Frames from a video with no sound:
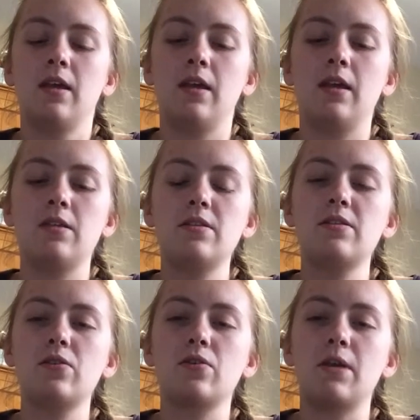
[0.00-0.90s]
And this is
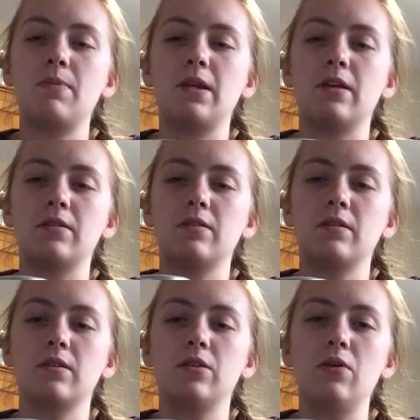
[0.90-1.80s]
so great because
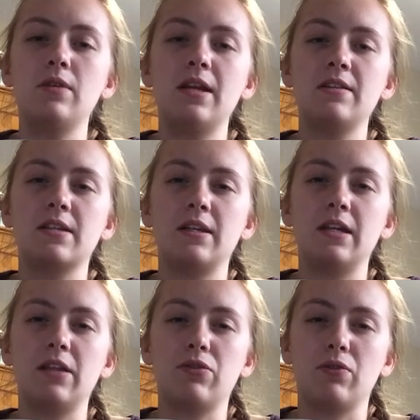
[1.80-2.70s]
no light is going to
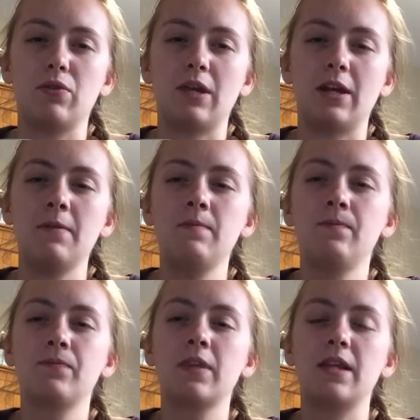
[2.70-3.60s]
get through there.
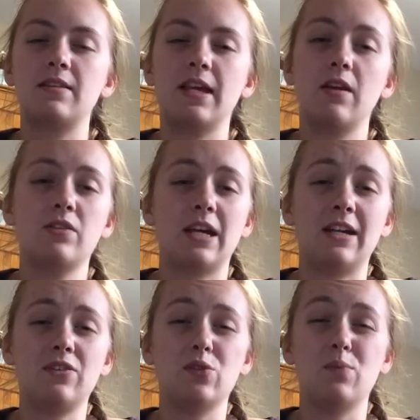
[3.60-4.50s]
It's
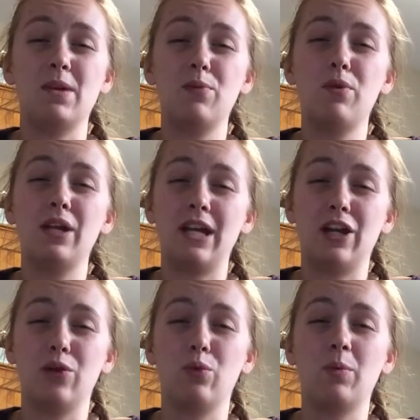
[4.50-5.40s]
airtight, so minimal
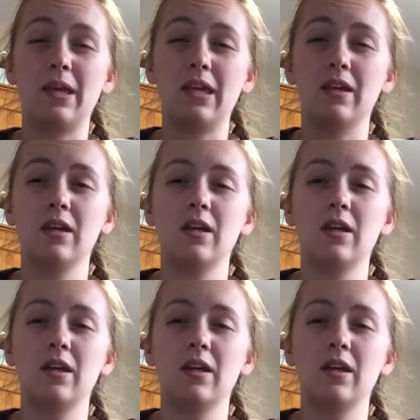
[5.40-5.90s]
air will be